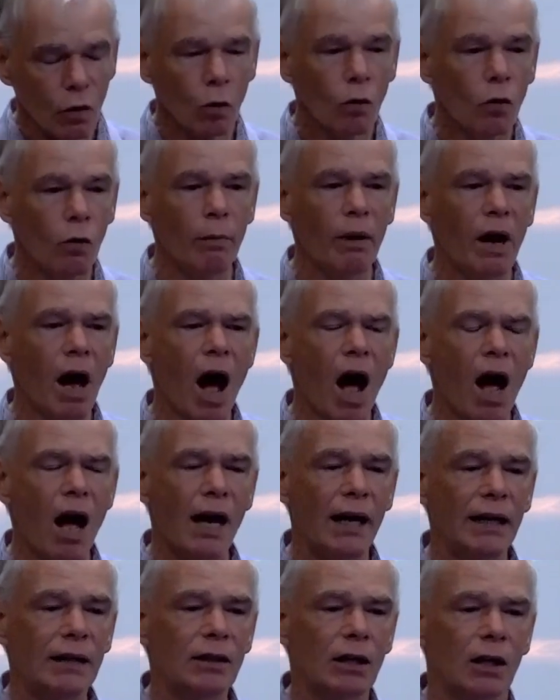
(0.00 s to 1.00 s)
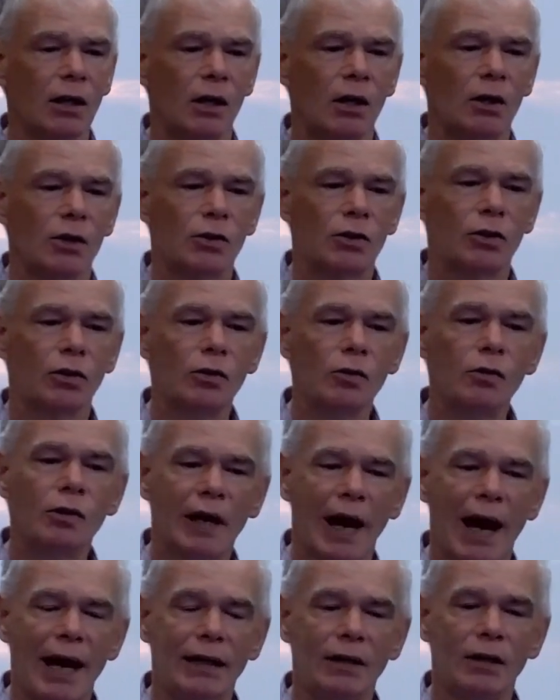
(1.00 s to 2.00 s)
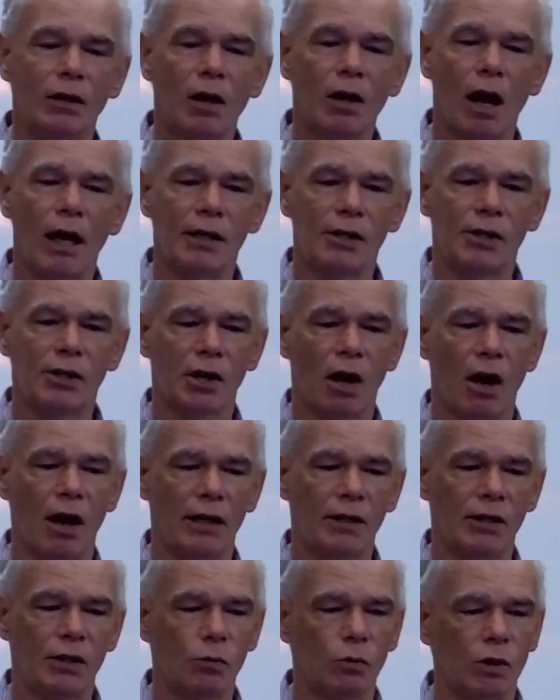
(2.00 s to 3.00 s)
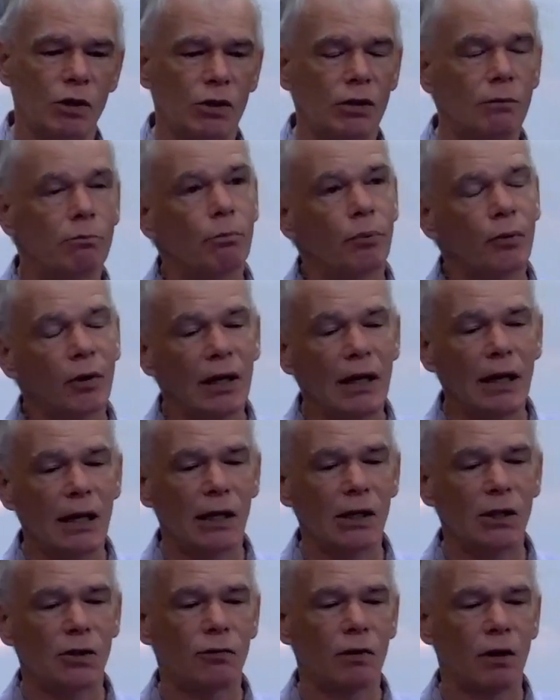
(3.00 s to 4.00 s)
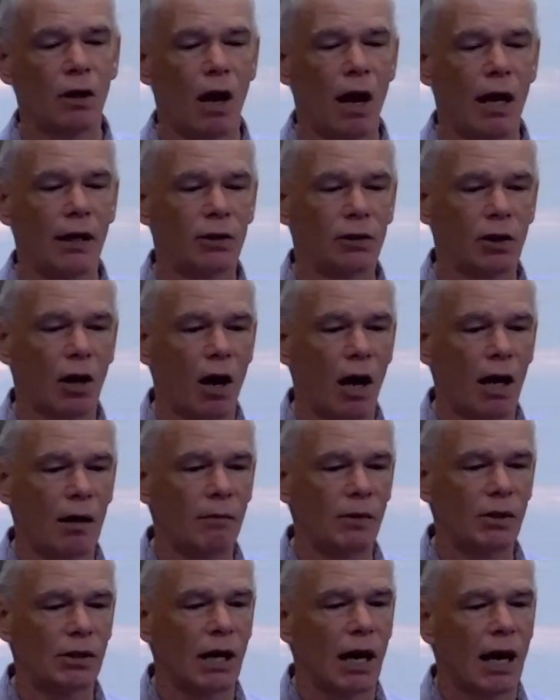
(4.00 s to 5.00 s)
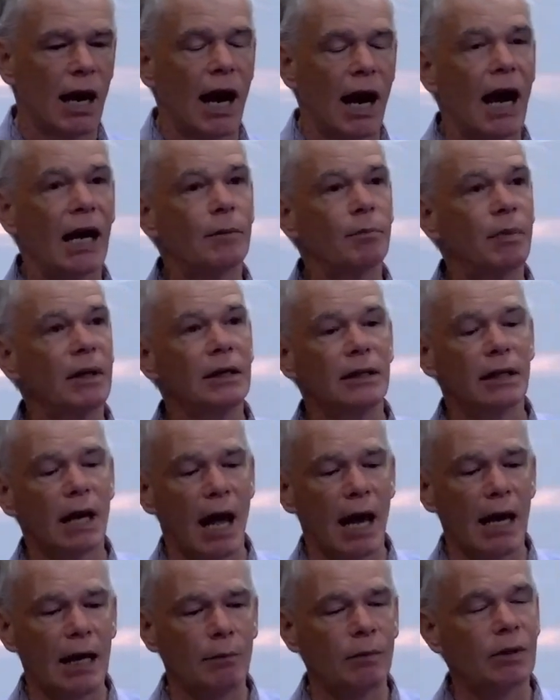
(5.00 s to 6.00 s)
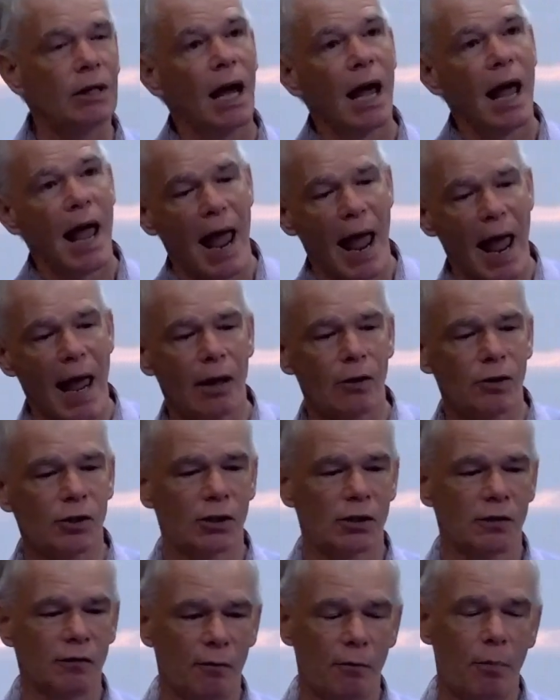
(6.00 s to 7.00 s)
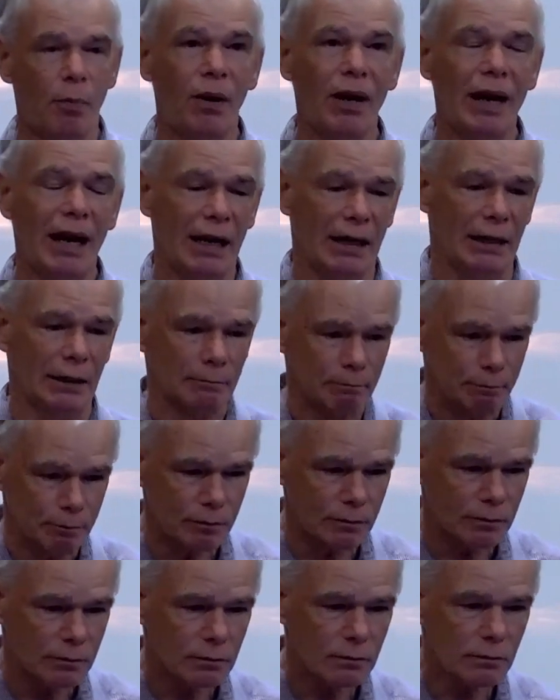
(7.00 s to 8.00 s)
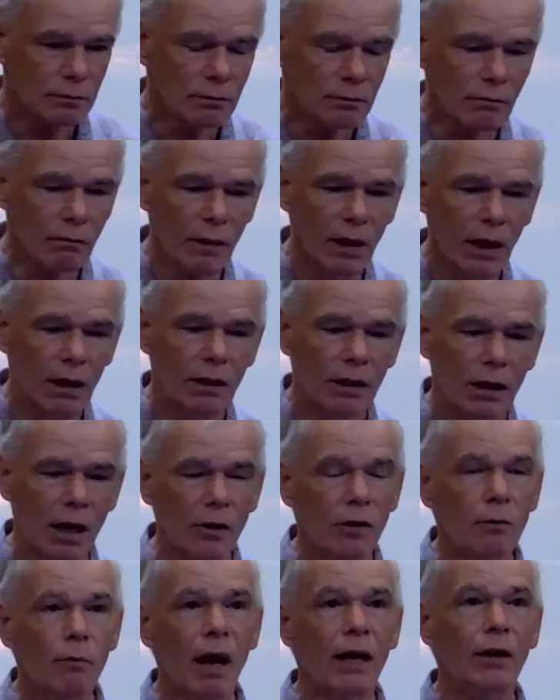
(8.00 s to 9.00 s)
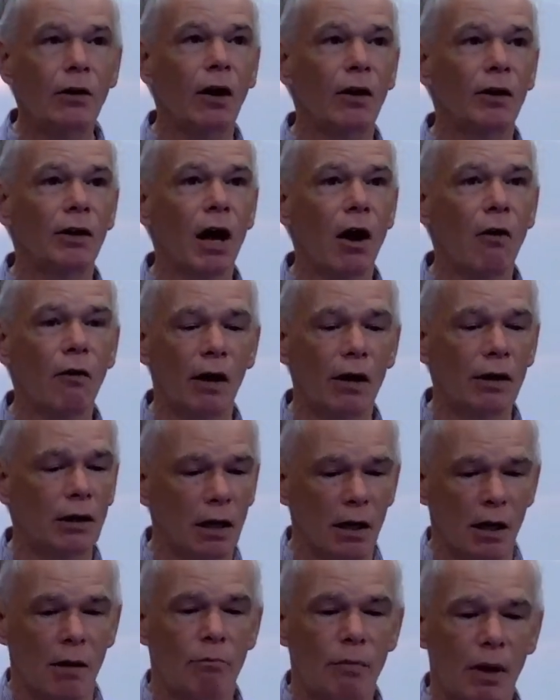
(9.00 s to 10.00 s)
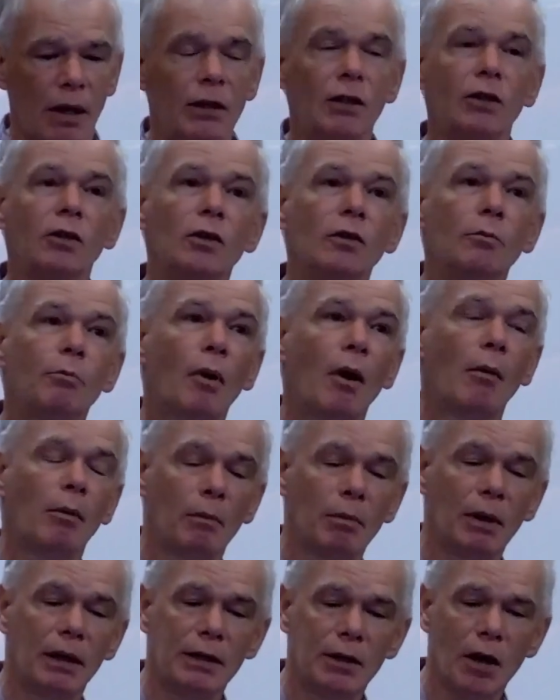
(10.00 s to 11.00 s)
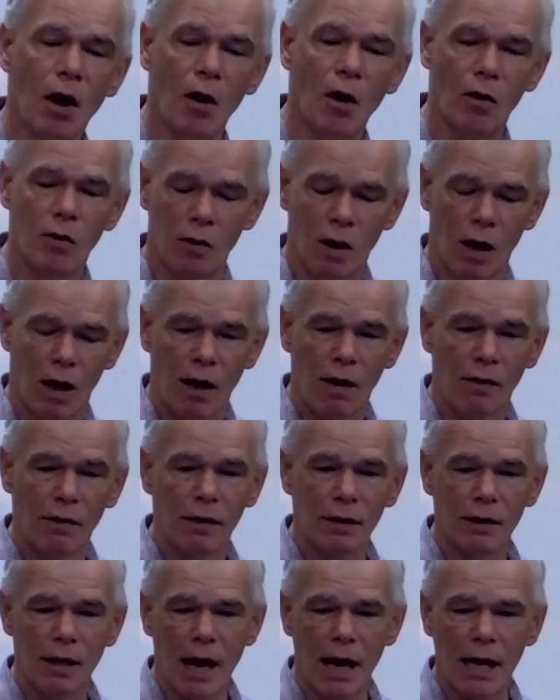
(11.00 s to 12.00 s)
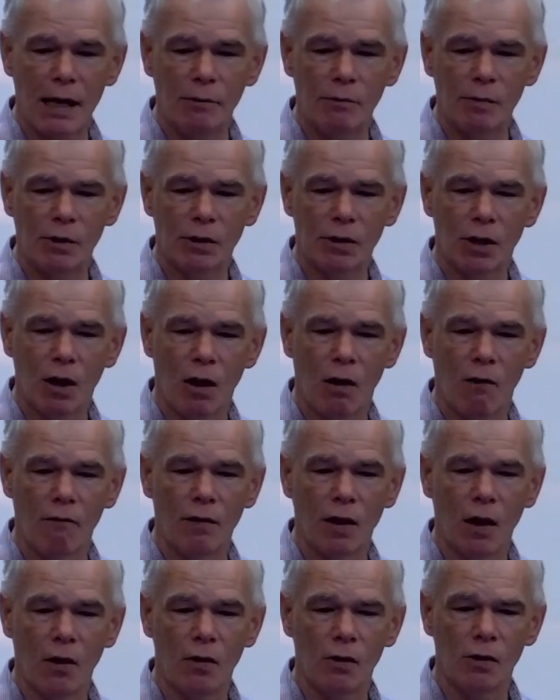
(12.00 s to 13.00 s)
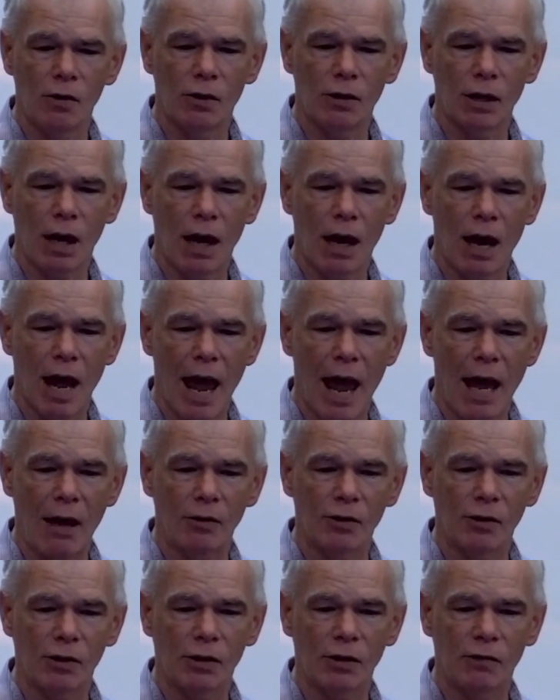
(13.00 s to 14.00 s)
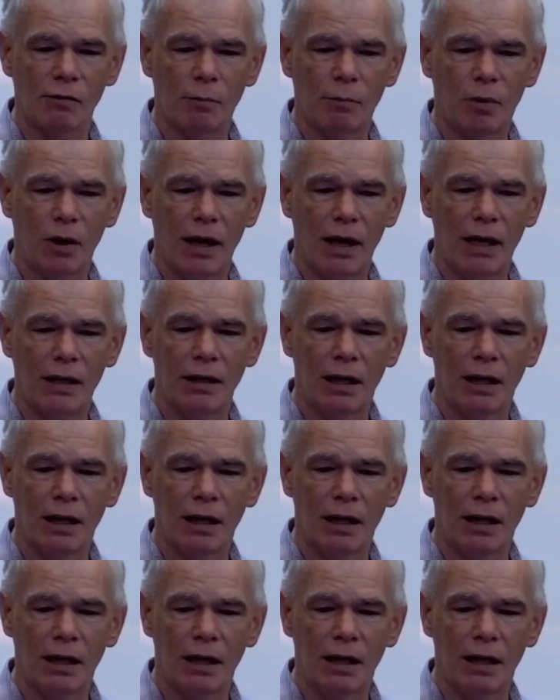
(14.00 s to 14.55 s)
behind 2 Canaanite sites which in pre-Israelite times had been named House of Bread. Now you may not know it, but you probably know the names of those houses of bread